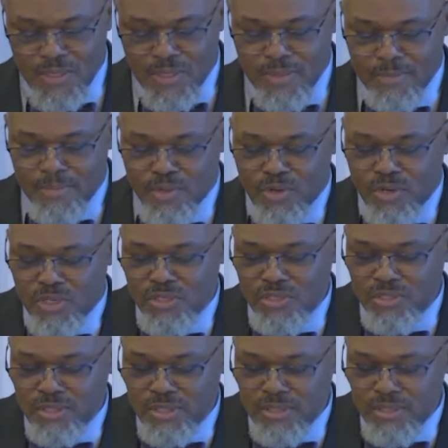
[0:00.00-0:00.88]

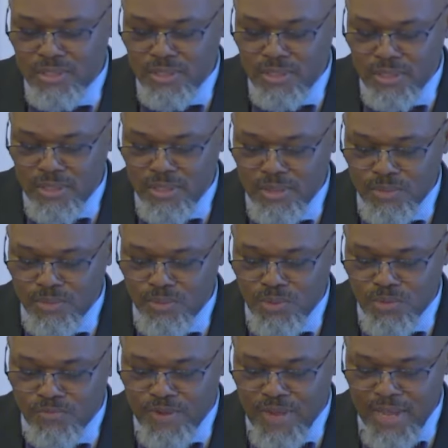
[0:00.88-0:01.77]
Because
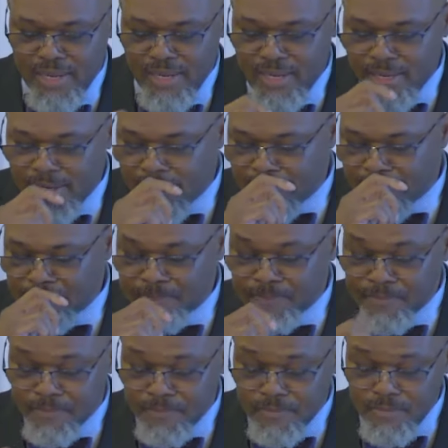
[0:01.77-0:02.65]
we'll find here
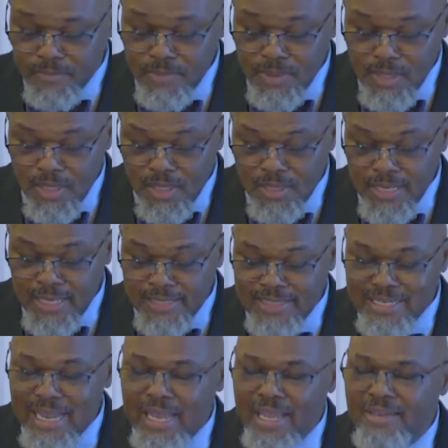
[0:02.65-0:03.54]

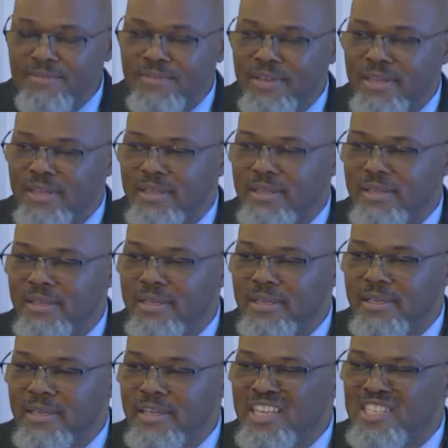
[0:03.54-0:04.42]
that David
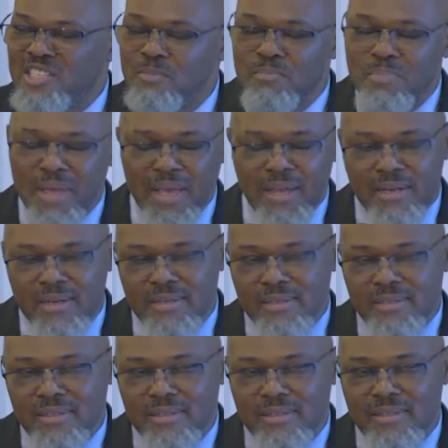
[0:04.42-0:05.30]
is
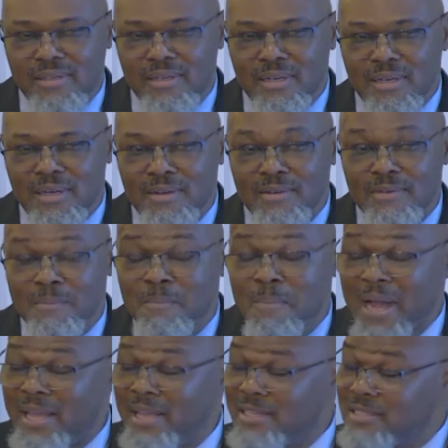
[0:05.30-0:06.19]
better
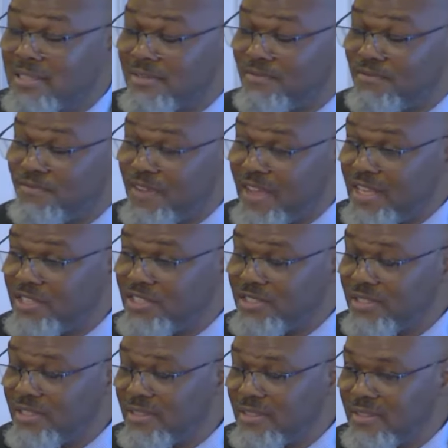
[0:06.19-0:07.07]
by his
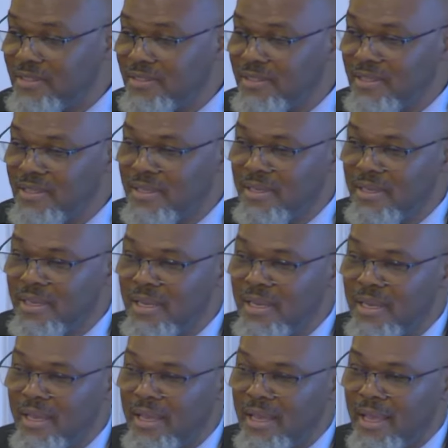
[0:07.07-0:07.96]
confession
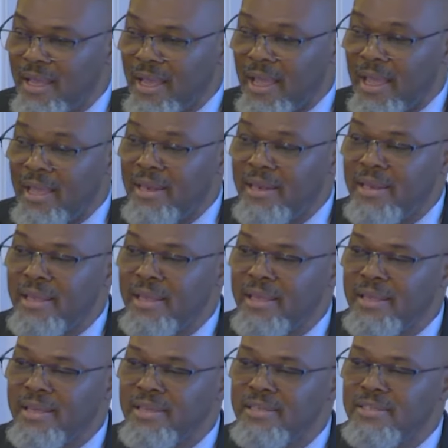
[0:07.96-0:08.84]
and
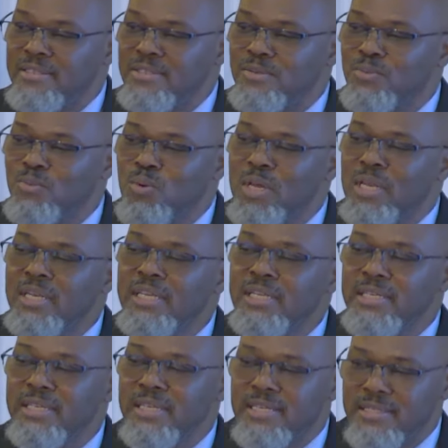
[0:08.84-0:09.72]
his
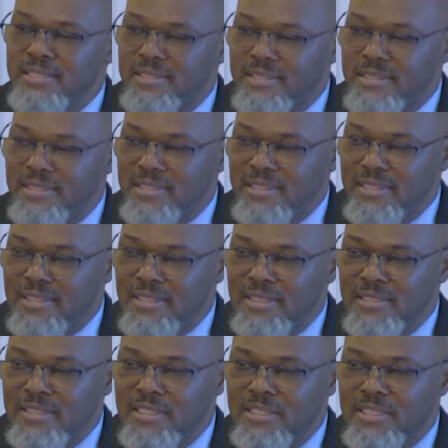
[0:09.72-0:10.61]
willingness
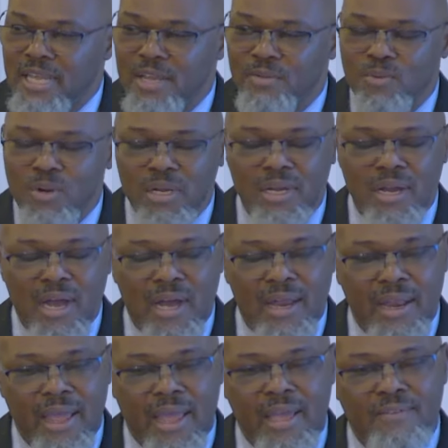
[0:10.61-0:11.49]
to take what
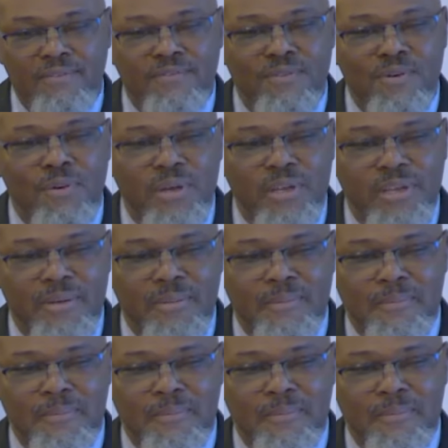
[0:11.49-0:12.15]
God had for him.